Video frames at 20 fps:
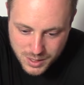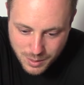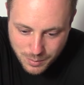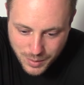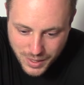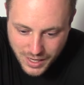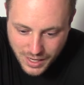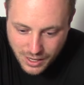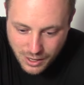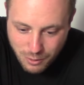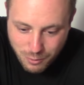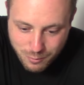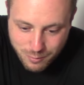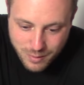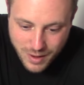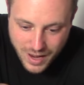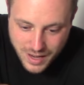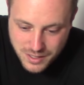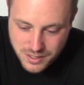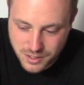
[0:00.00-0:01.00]
to make it go
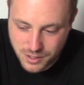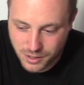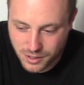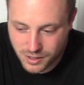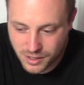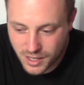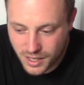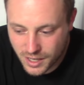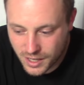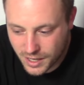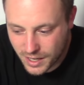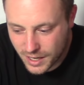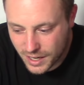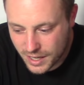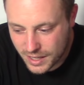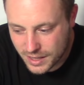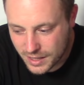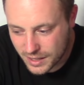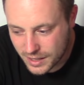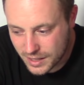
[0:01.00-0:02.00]
faster,
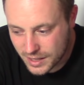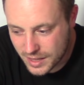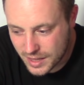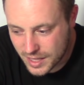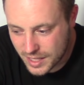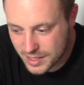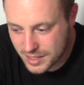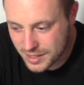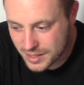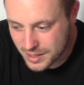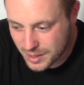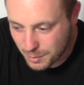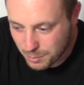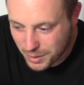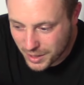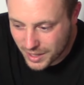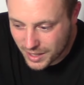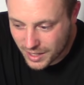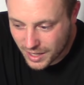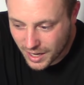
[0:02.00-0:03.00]
and this is
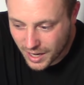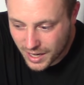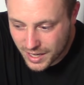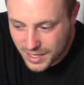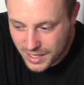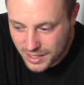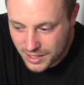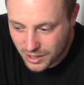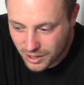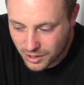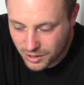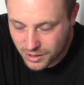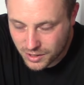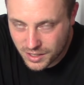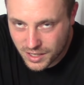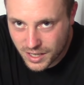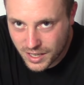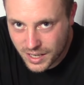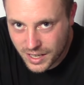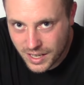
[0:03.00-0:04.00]
something that I need to
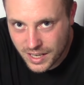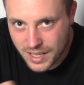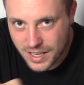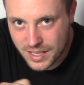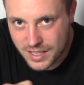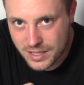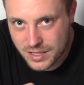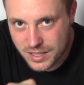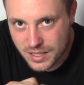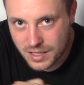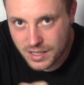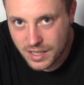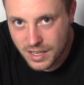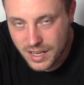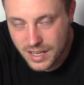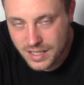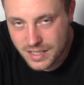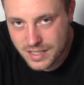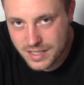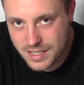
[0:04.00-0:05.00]
learn, is
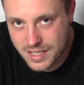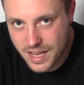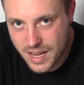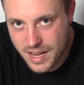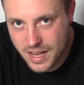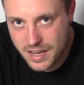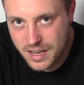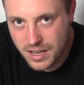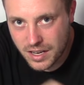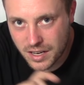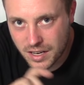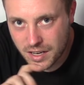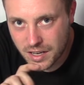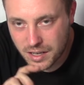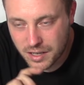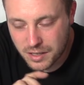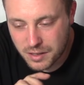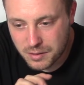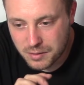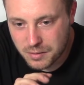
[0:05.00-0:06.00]
instead
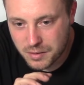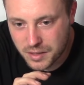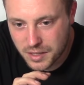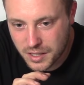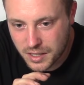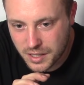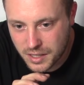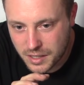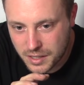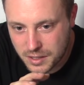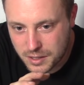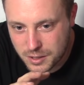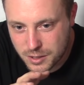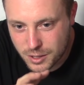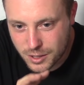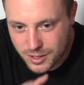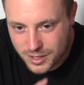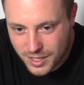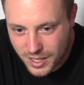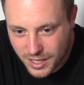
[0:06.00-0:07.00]
of
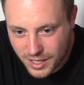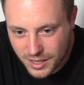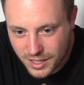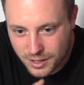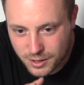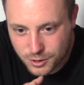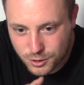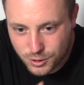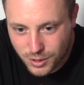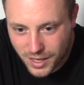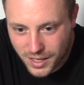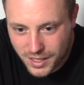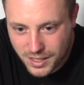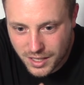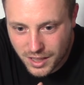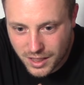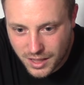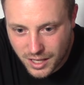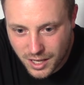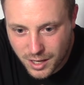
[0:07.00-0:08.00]
just sitting there trying
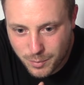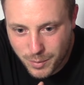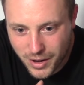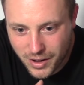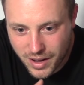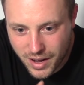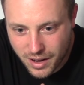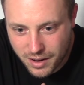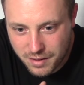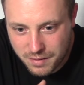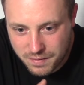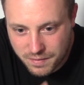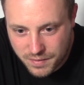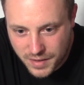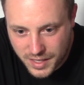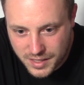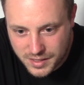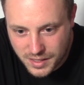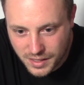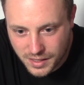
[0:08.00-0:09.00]
to think about how to
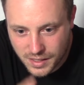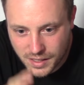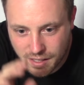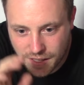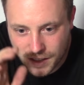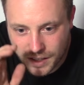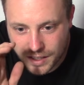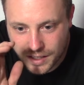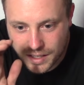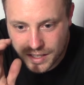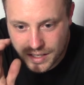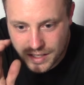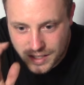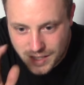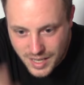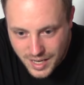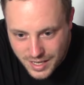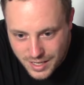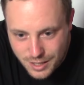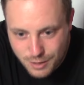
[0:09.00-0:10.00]
fix it,
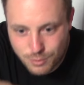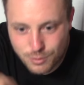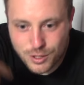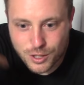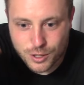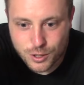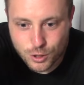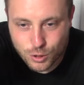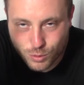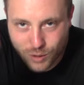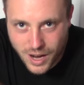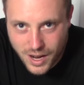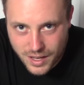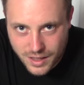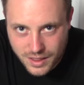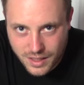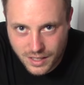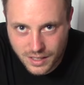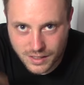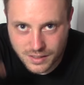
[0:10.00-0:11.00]
continue to try
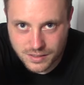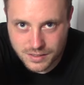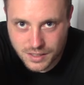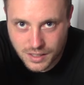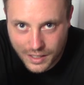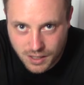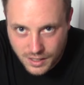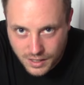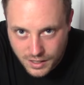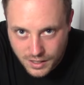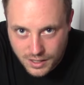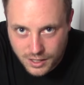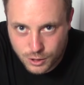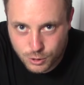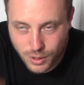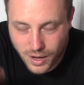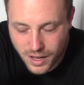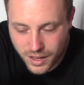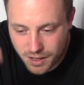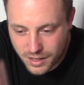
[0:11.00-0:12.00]
things. The
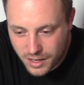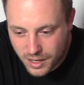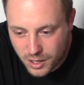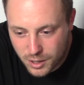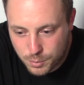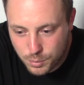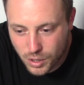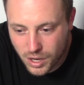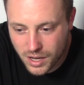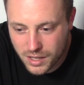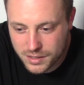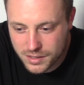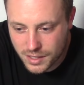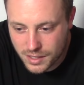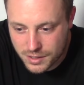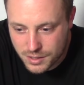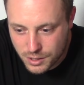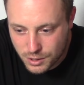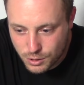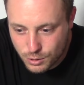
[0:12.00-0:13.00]
trial and error
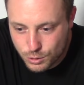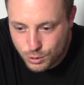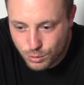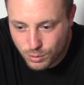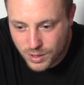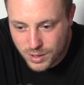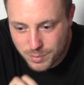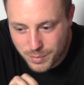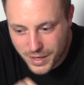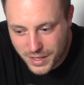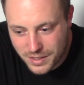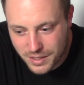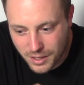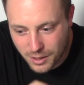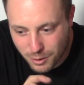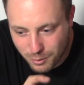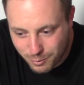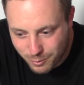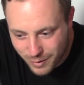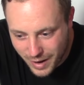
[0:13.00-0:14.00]
process usually makes it
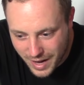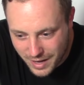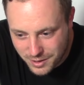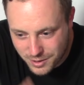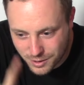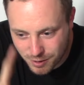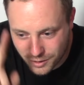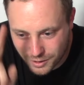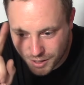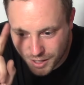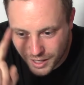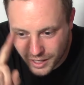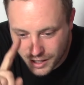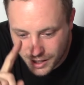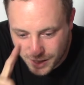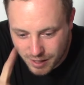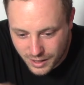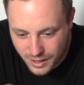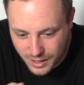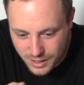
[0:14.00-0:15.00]
go faster
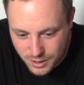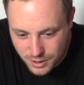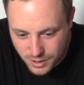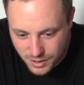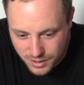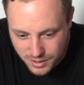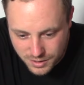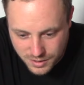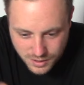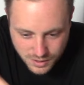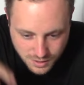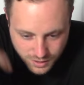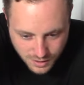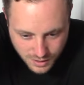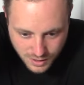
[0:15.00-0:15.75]
than just